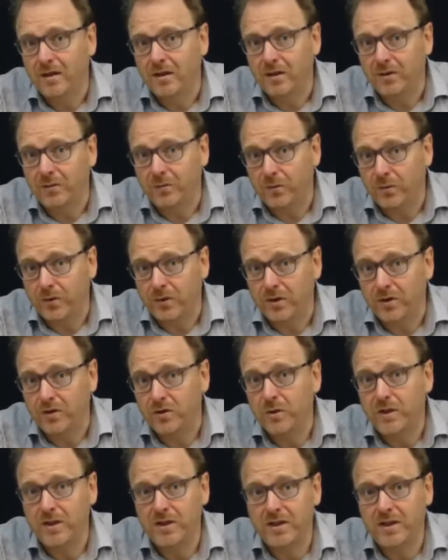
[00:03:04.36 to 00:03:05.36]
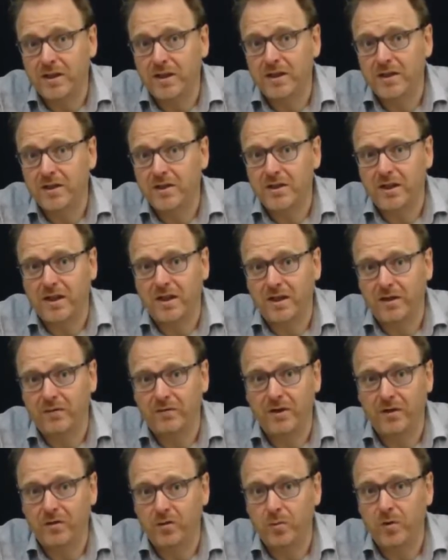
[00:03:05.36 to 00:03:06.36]
for 20 years and I've
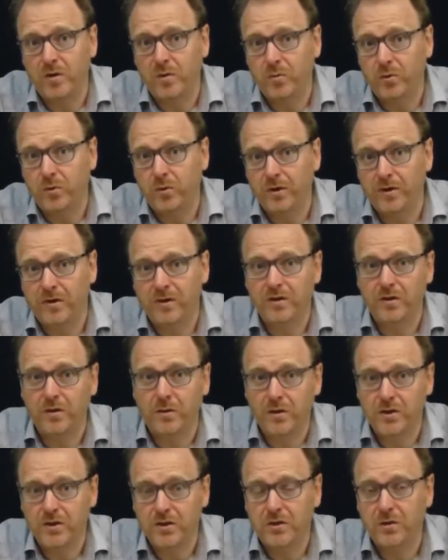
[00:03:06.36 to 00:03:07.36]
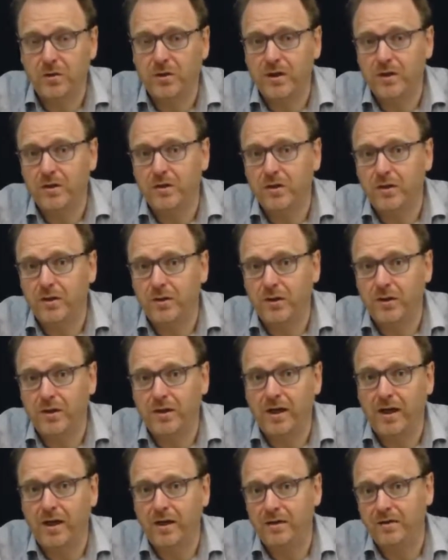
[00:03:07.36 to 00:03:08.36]
never been bored. There's always new things to learn
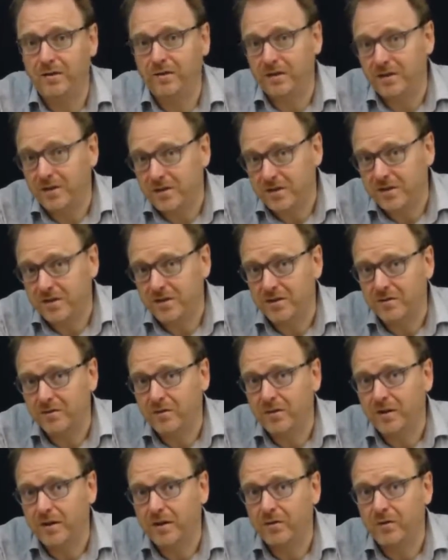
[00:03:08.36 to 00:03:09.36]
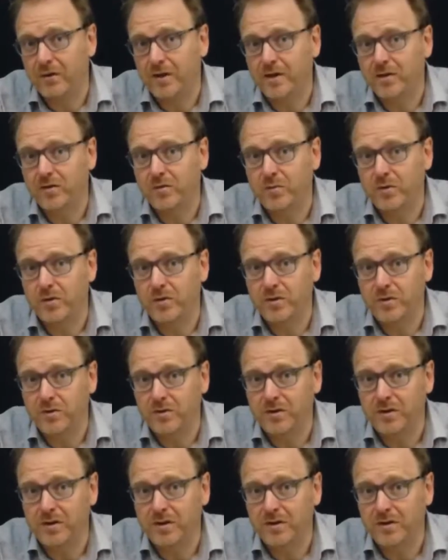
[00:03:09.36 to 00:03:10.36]
and it's a very creative pursuit.
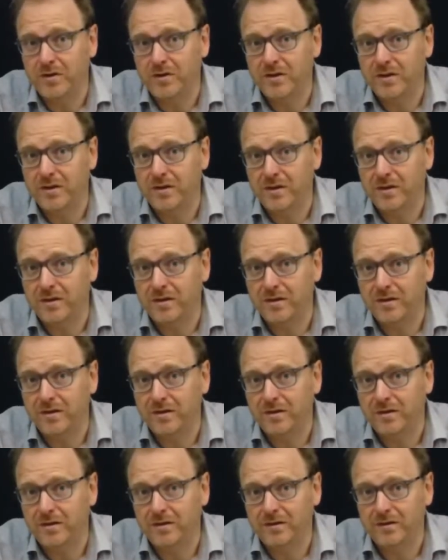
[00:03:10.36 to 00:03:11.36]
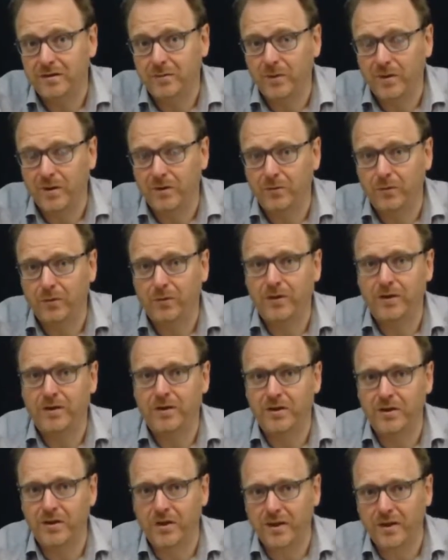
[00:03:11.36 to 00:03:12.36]
It's, uh, it's a wonderful thing to
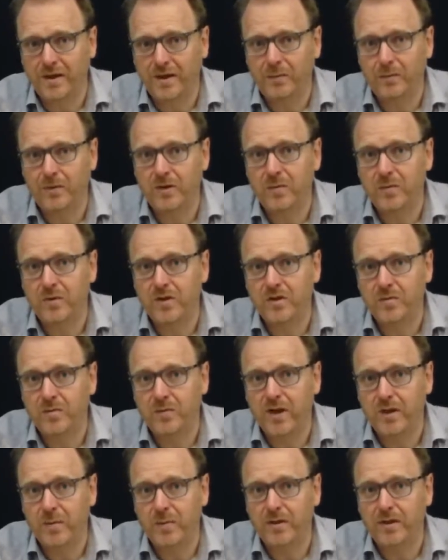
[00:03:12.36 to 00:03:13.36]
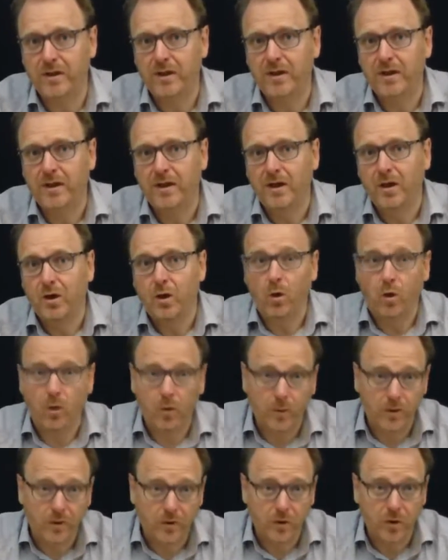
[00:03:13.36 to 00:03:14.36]
sit down with a piece of paper or
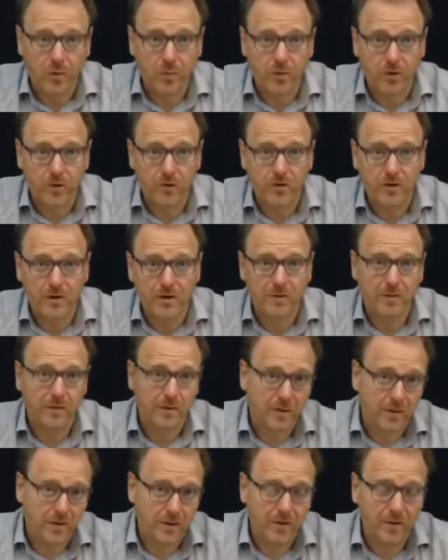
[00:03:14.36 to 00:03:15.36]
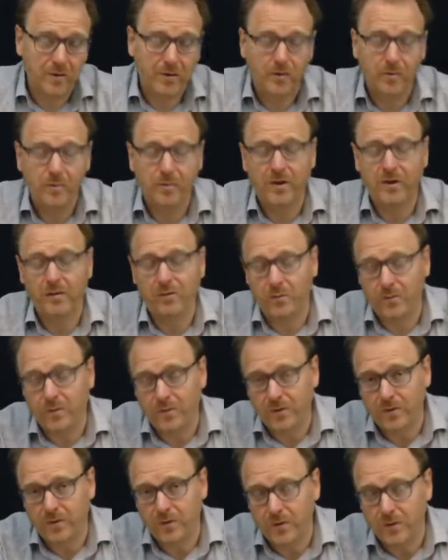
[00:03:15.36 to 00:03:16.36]
with your computer. But if,
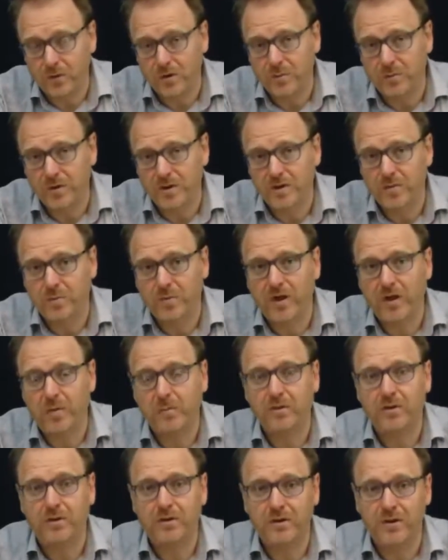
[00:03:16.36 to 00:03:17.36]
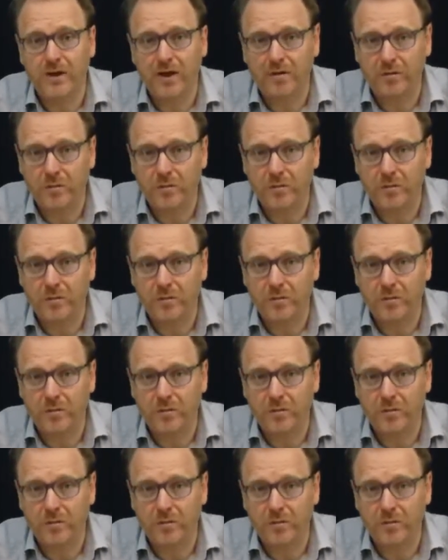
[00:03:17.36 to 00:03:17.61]
if you use a piece of paper, to have a